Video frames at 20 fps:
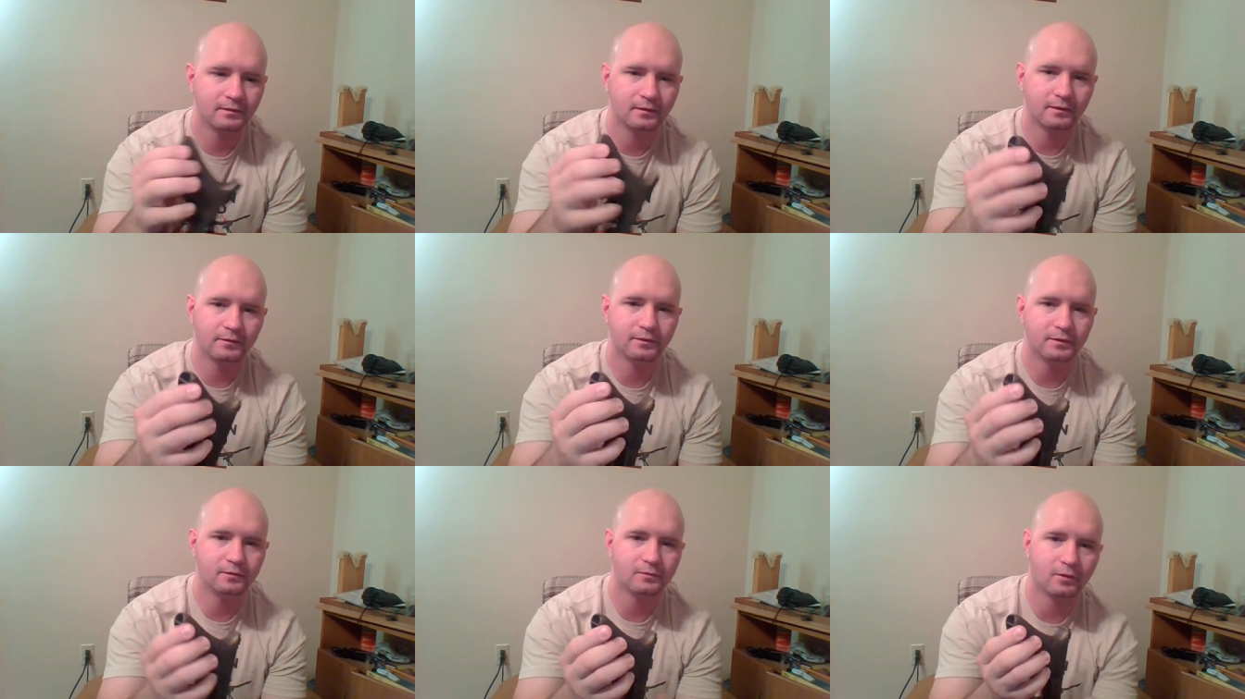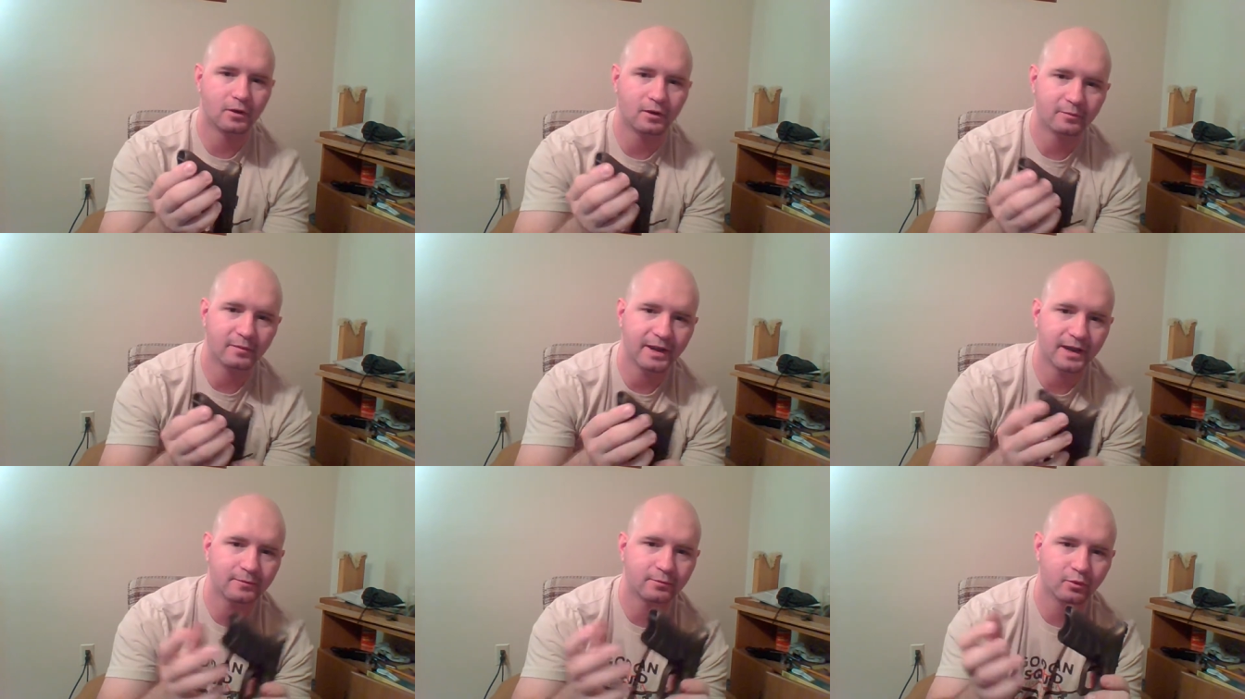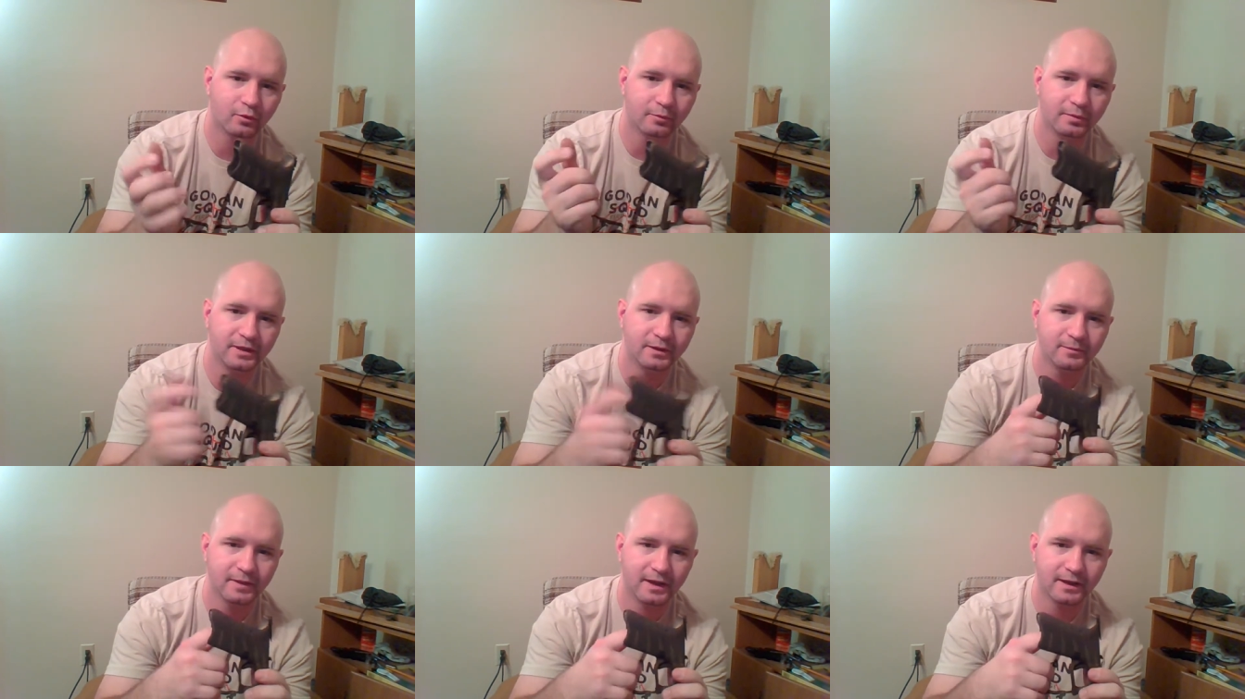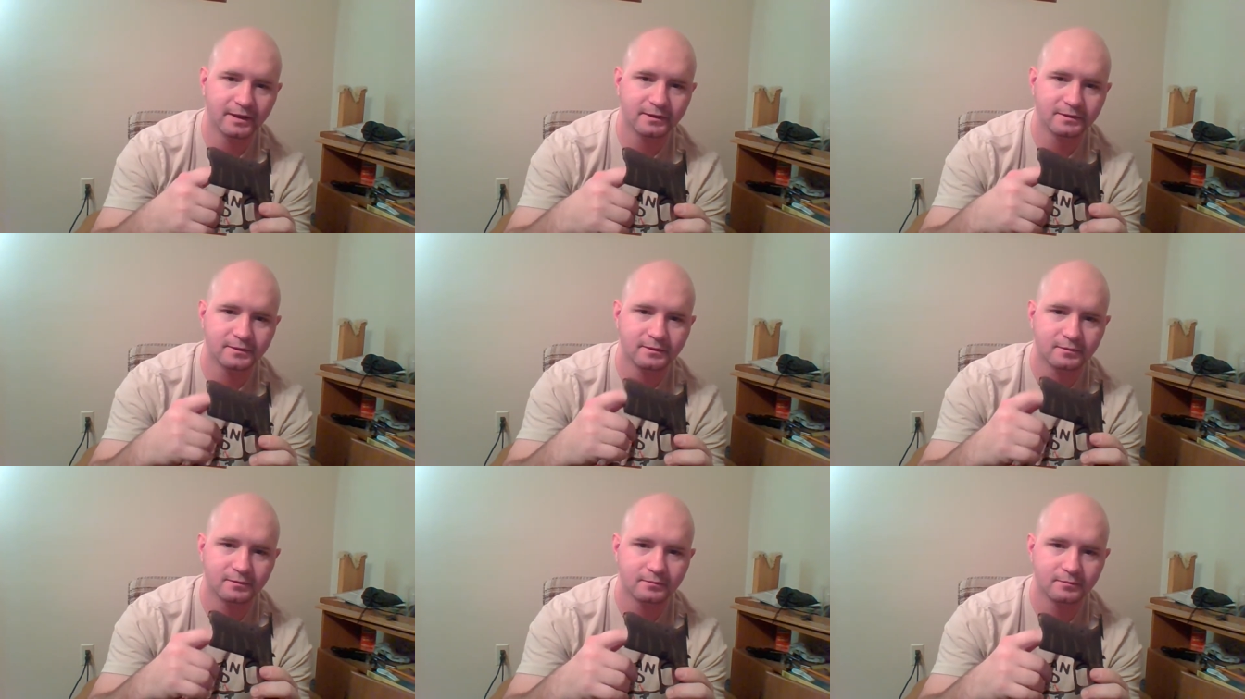if you run Magpul
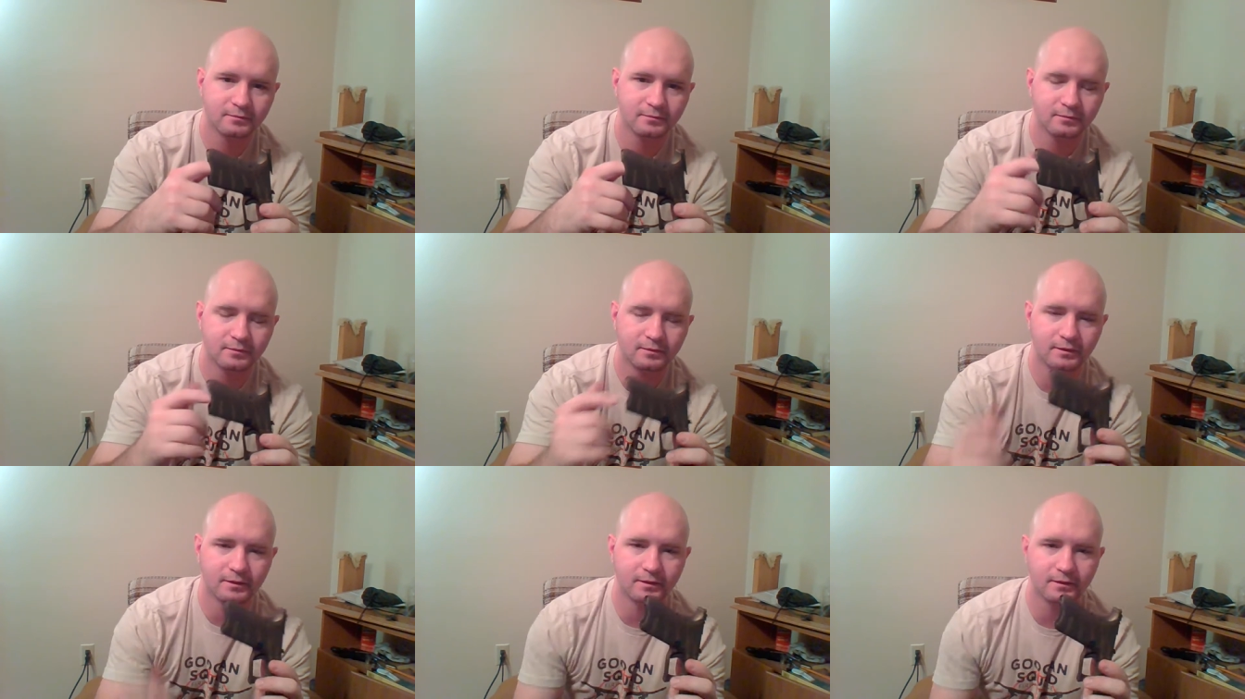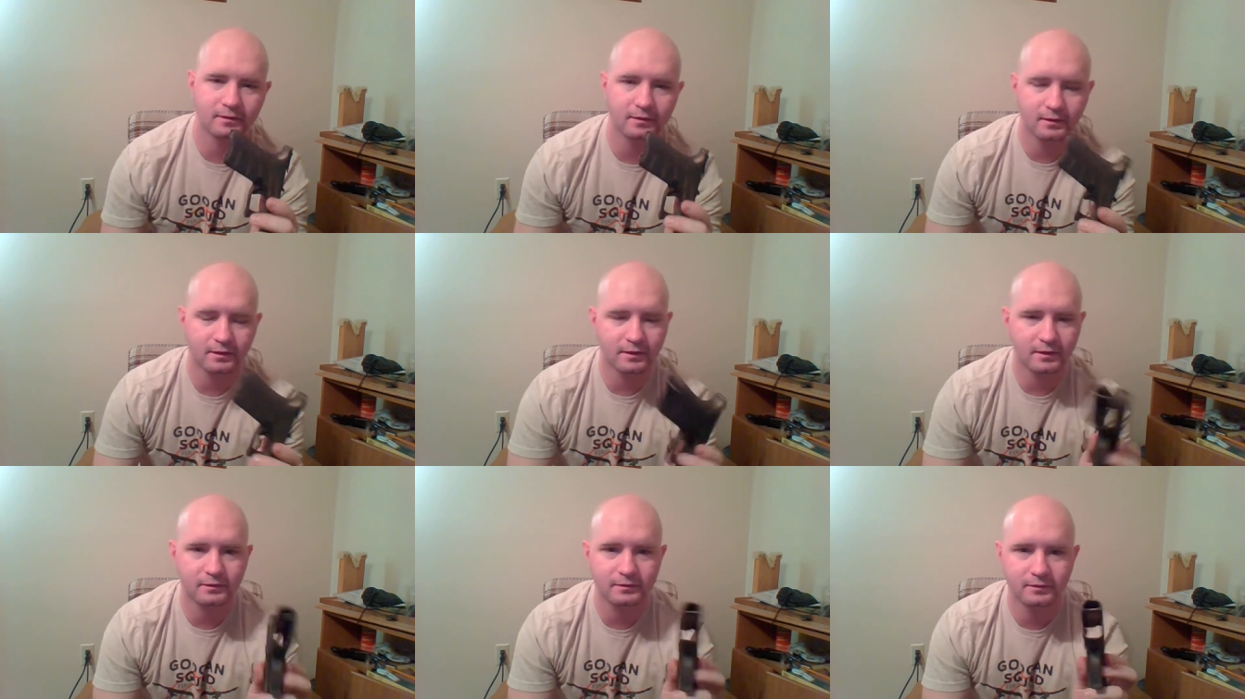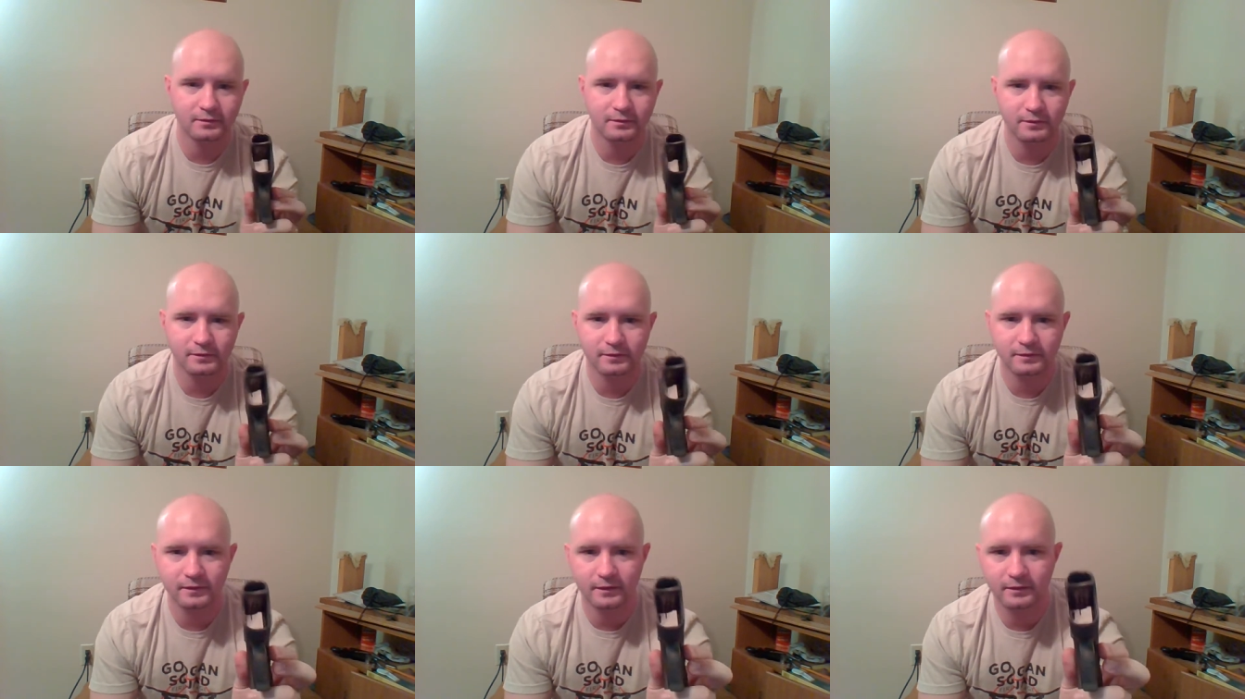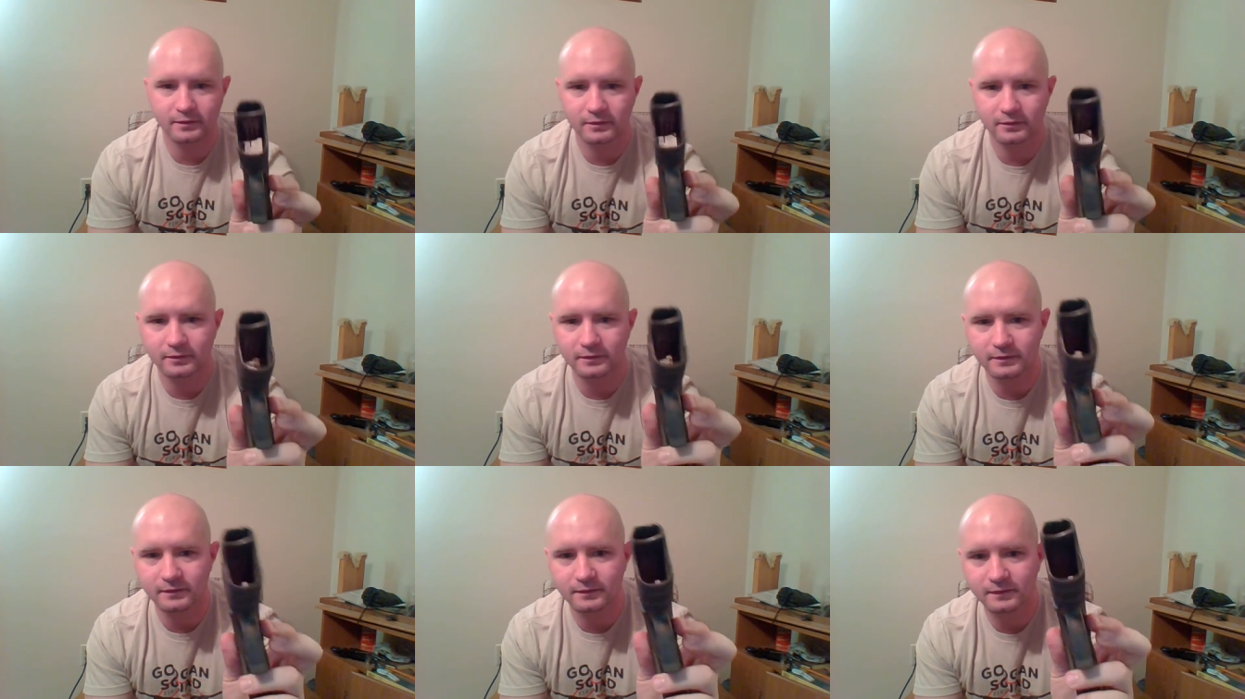PMags, uh, due to the
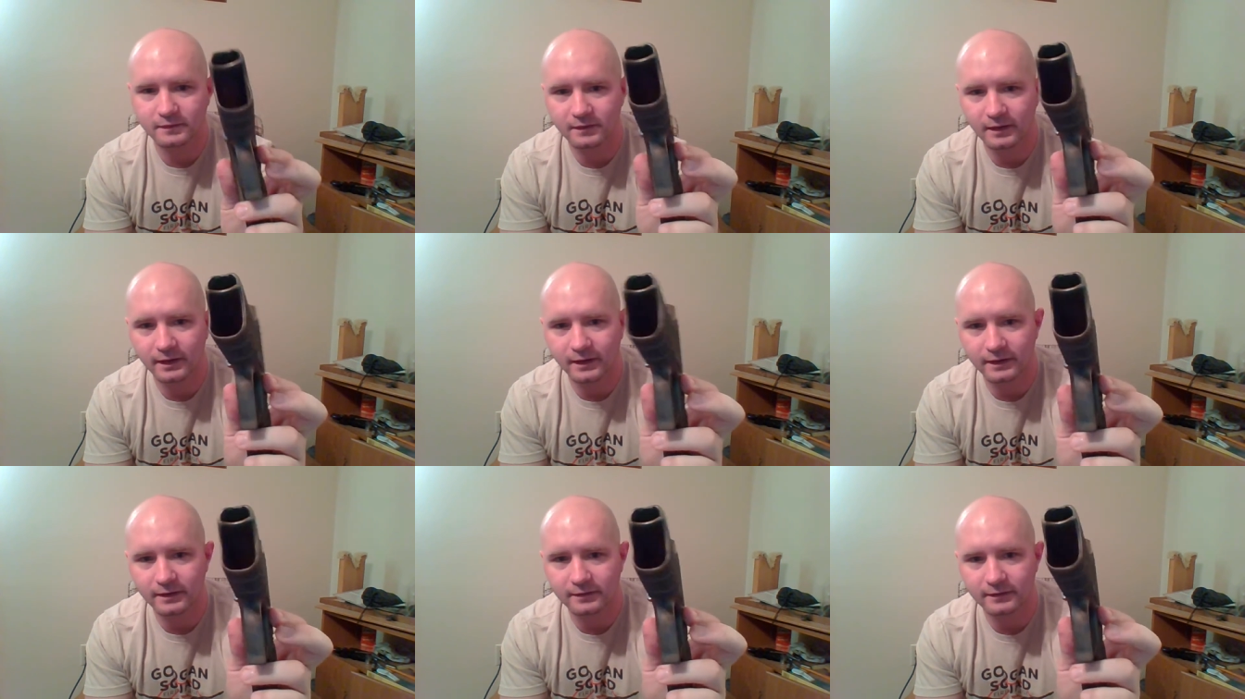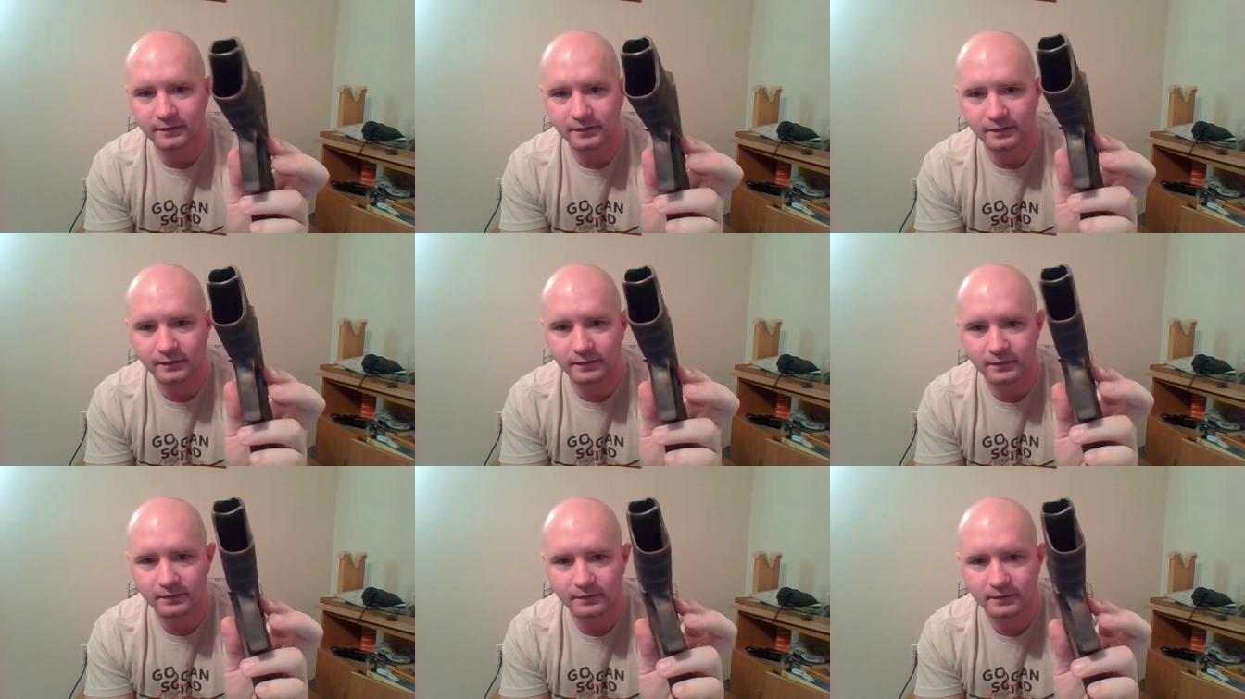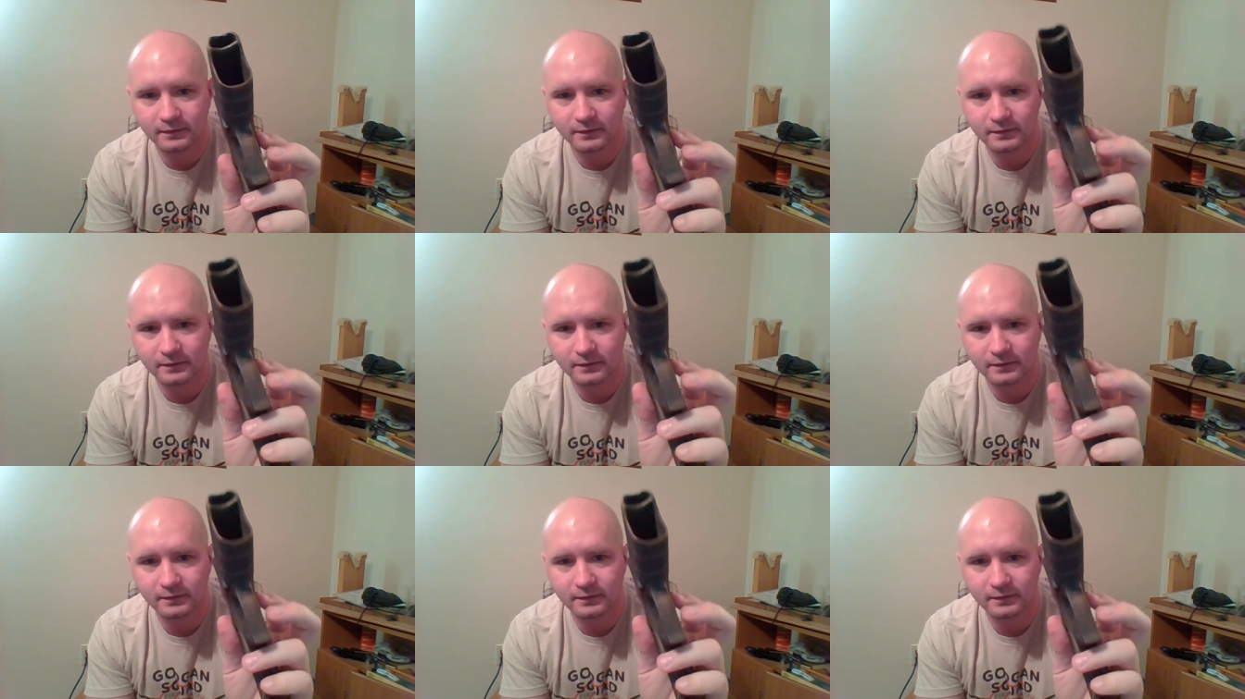Cerakote inside there,